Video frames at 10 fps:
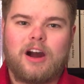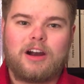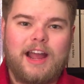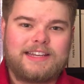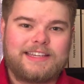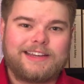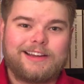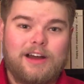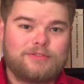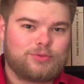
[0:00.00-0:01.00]
our
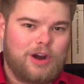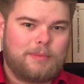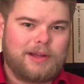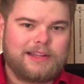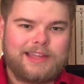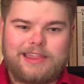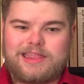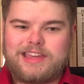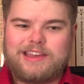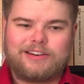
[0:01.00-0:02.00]
idea of drama in
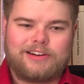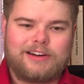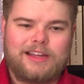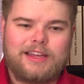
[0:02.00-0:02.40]
theater.